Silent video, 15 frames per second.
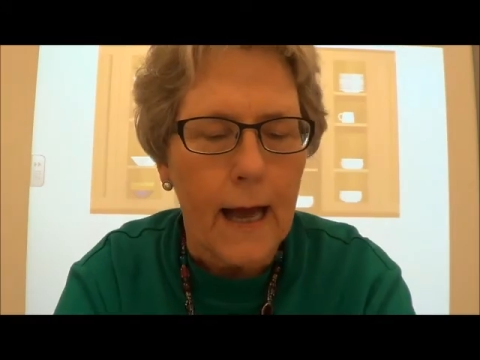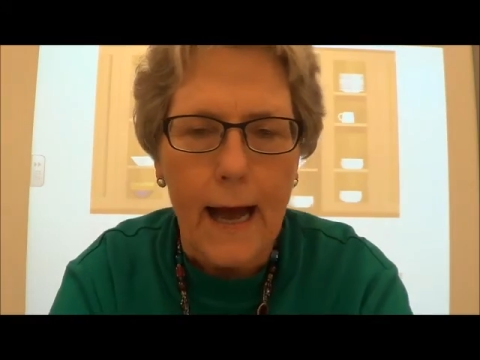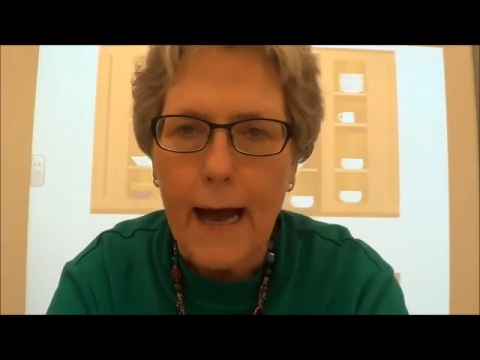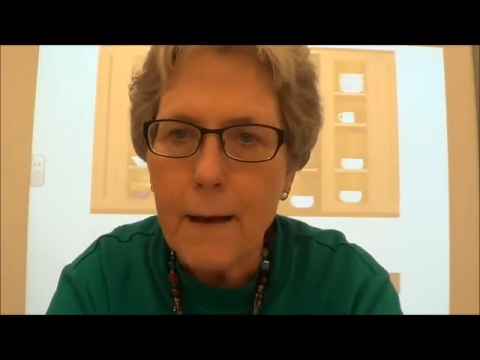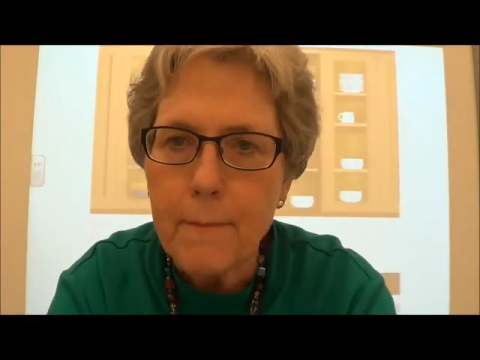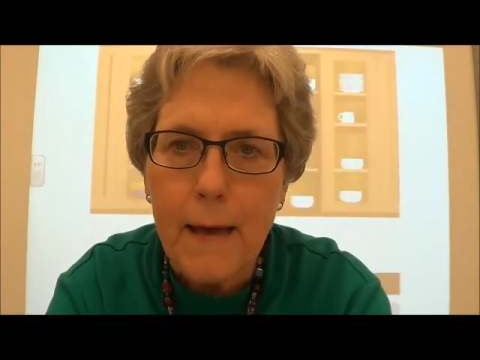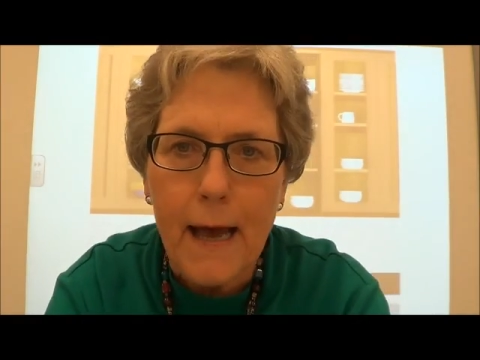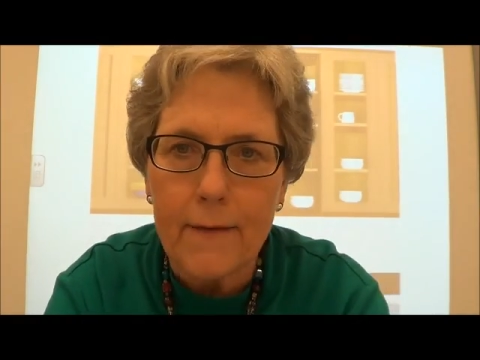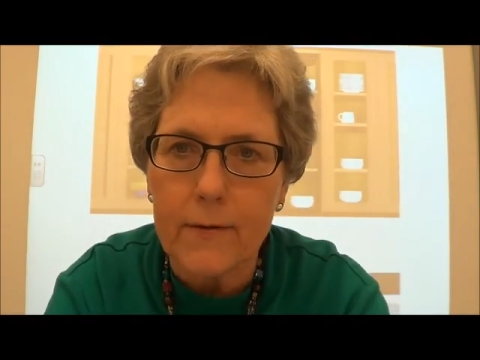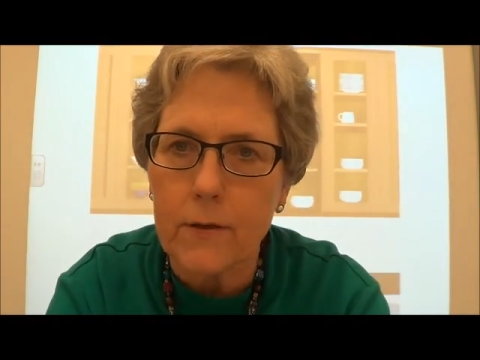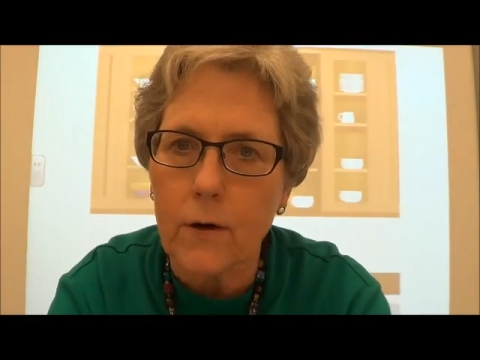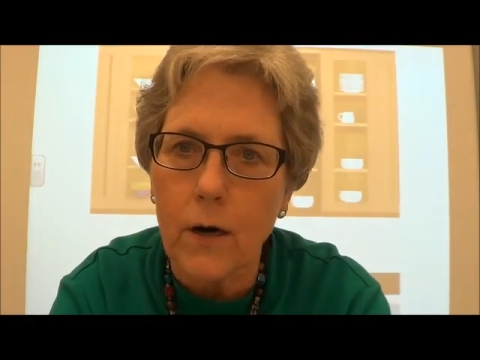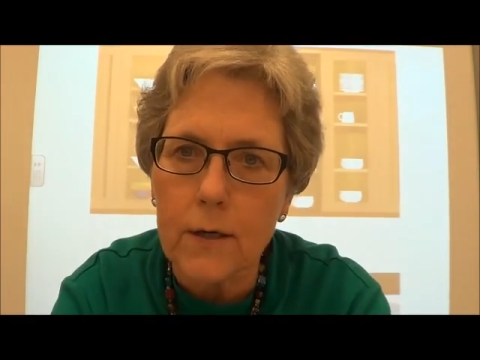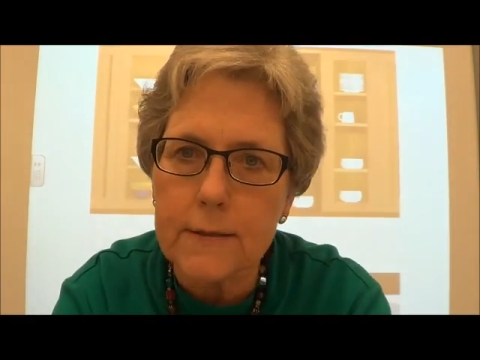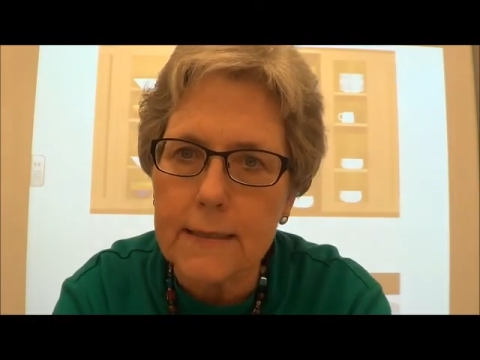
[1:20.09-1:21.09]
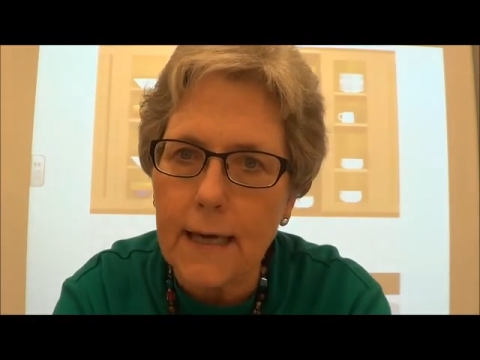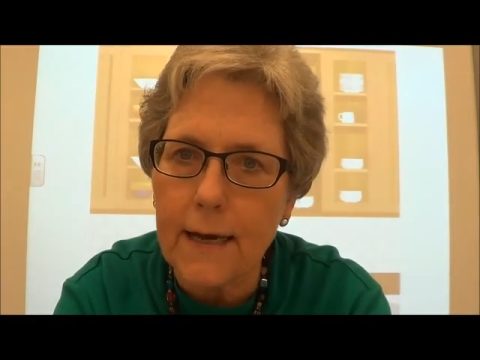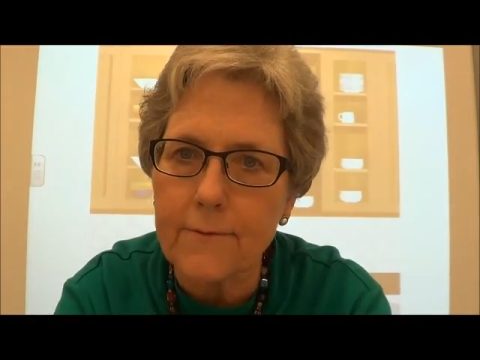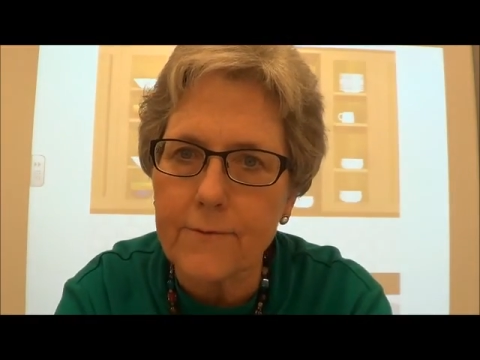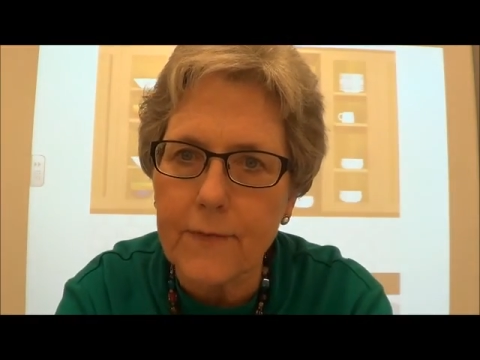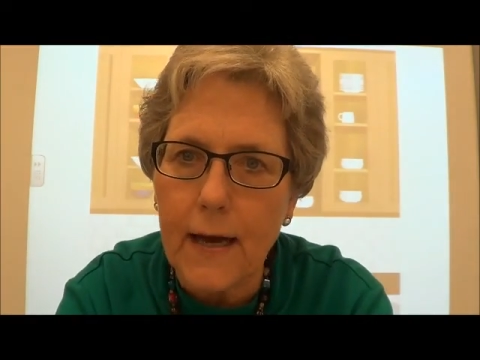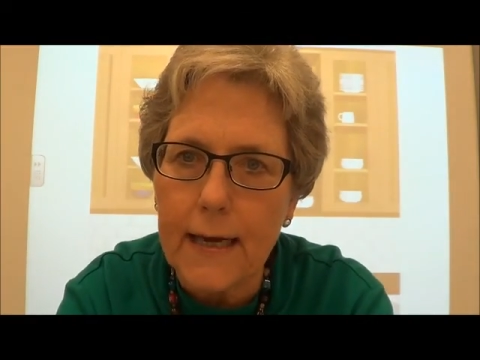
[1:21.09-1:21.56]
I'm having a hard
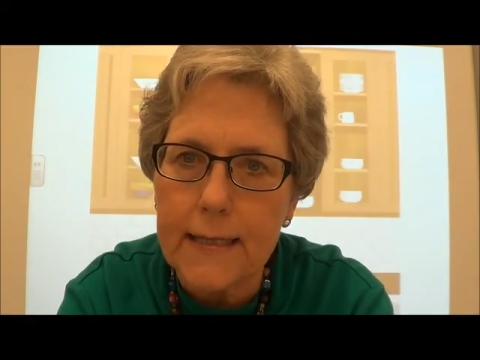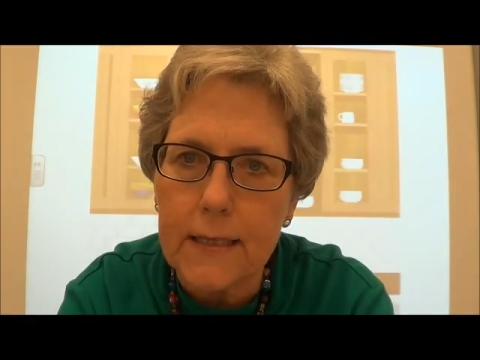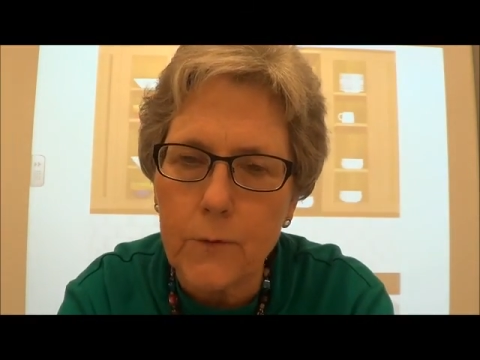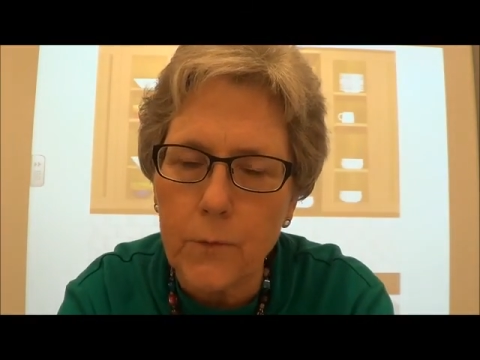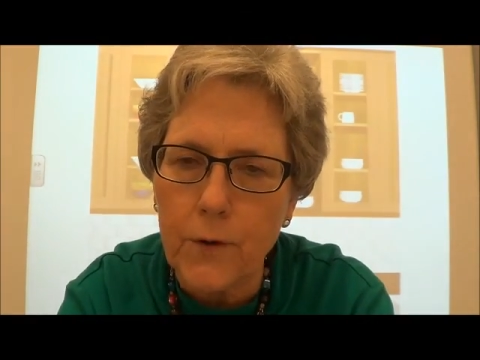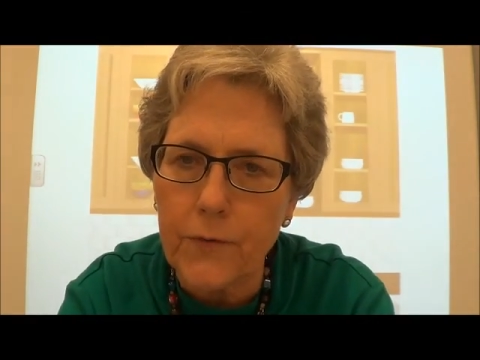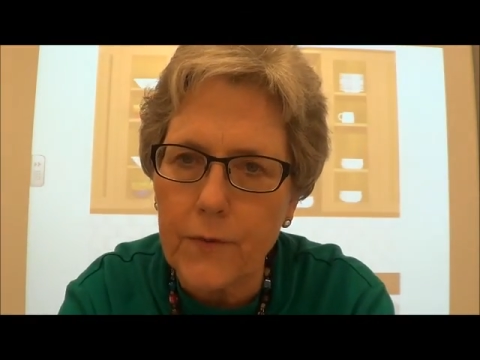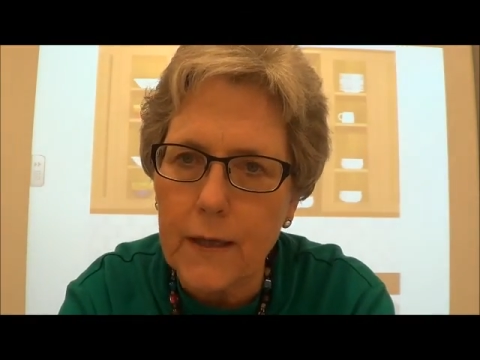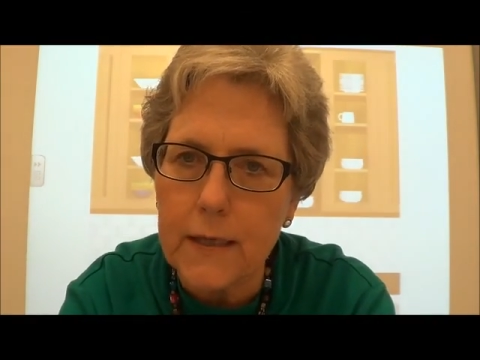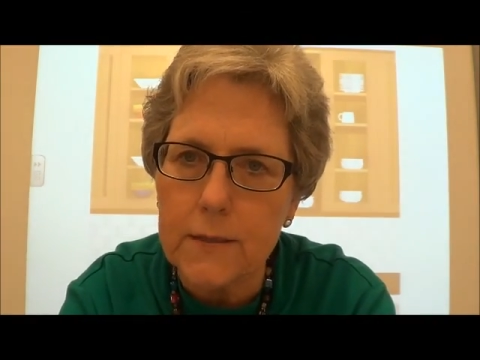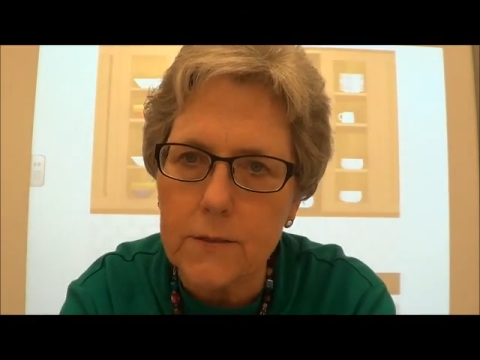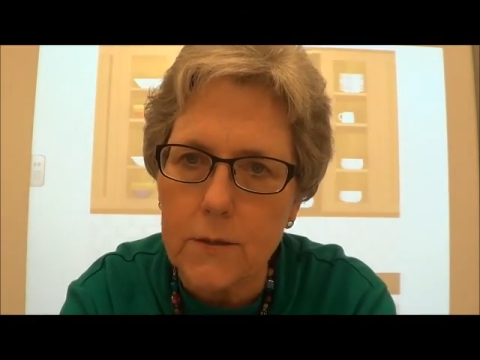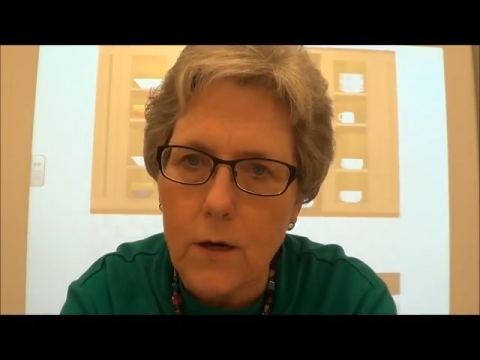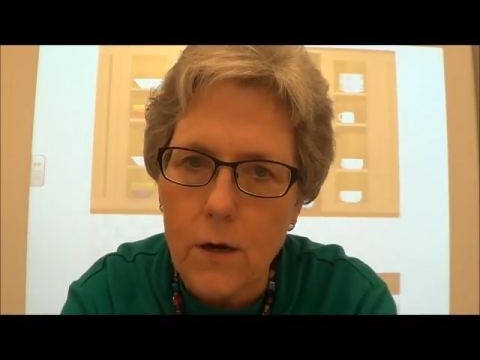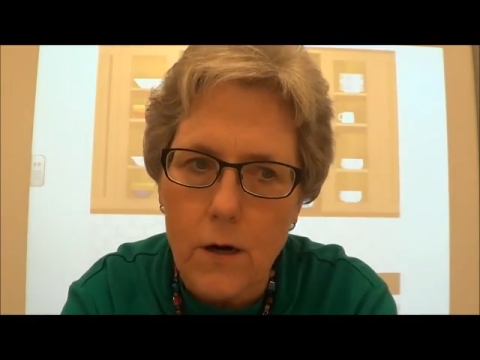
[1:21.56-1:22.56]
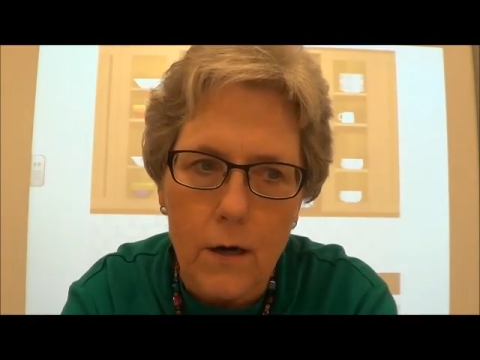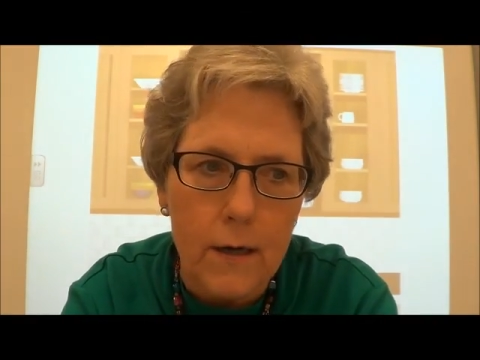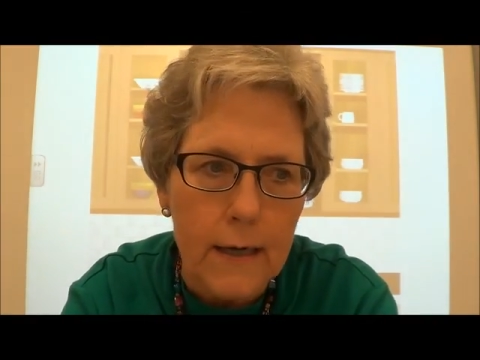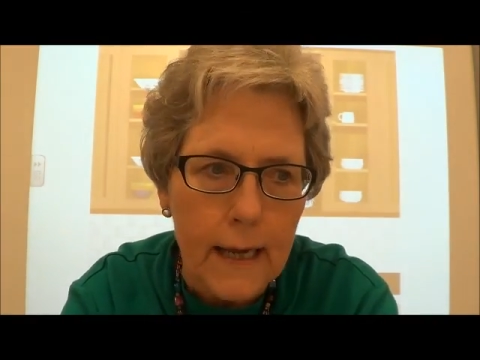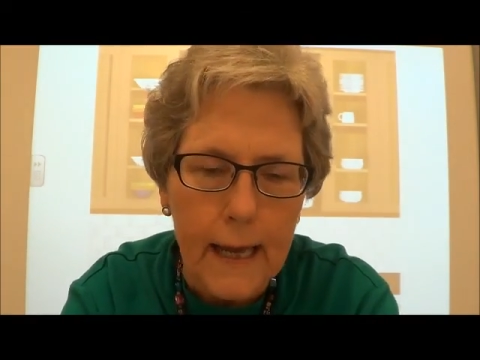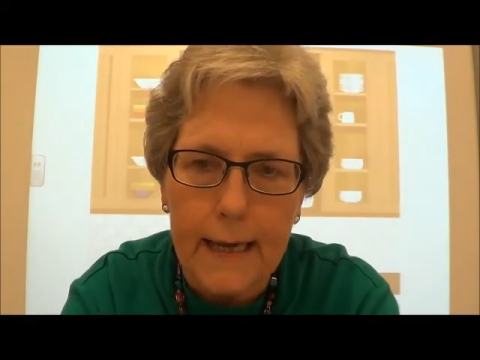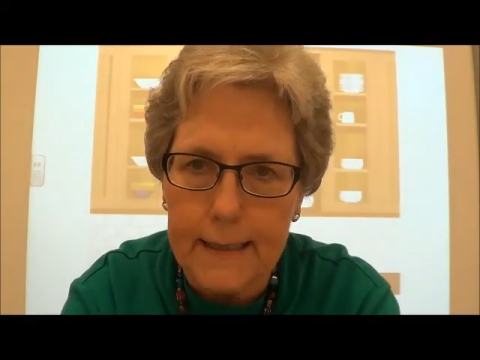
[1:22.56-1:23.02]
time finding where things
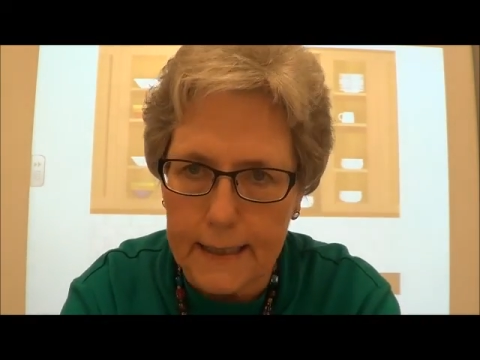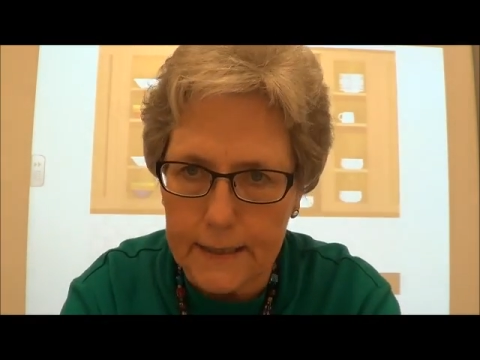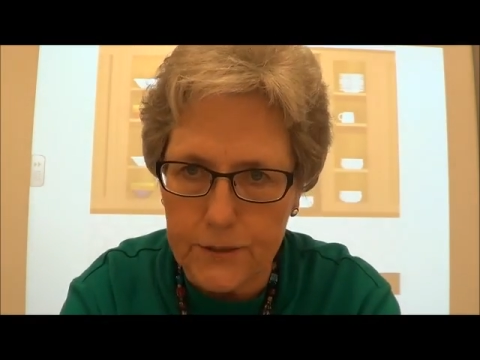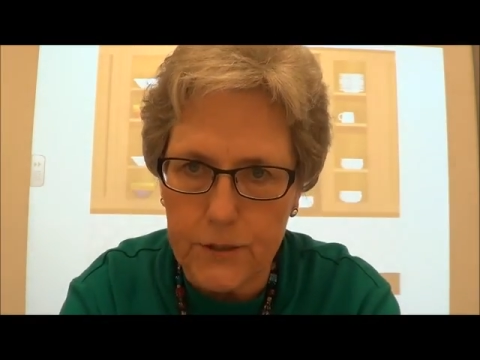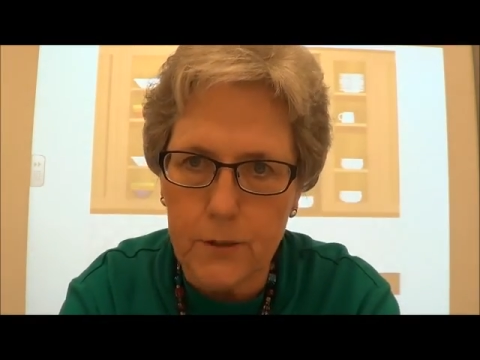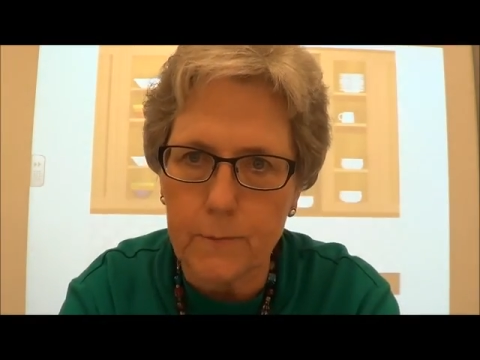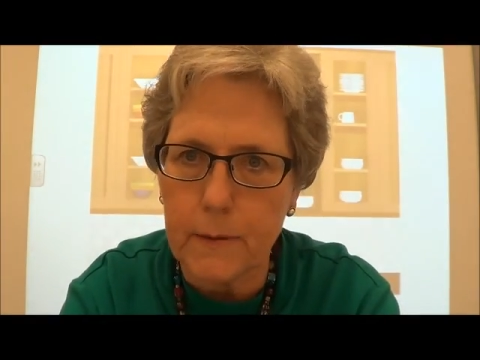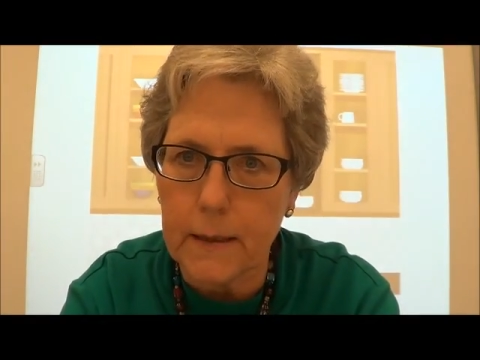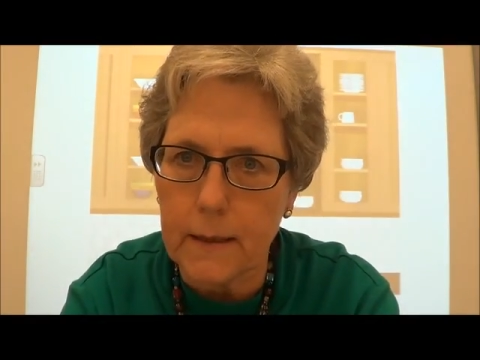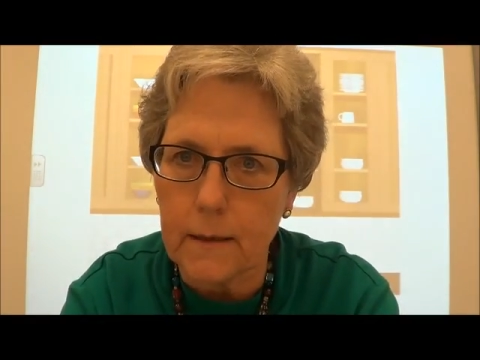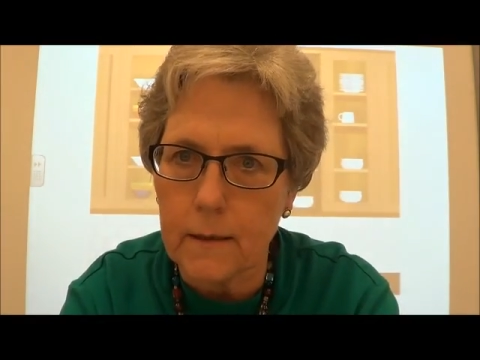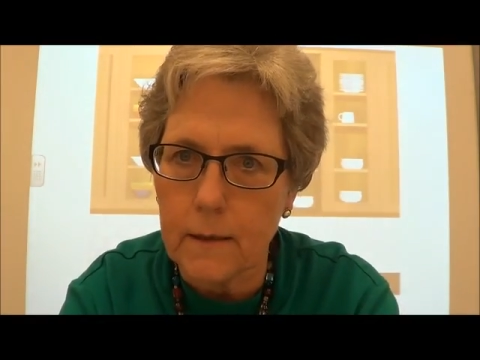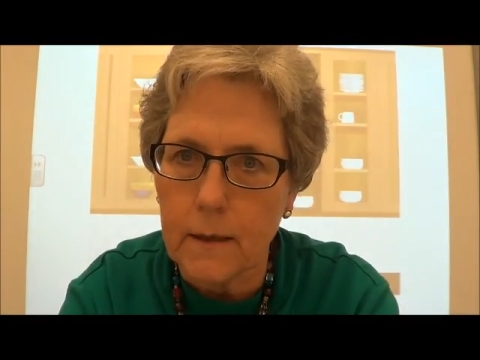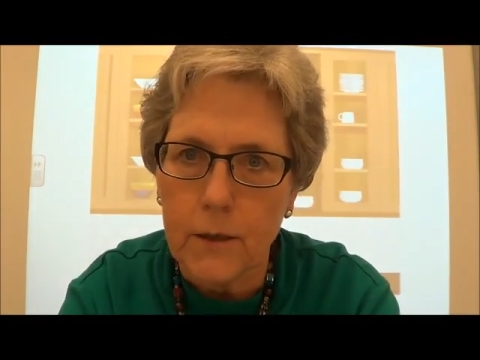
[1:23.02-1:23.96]
are at H-E-B.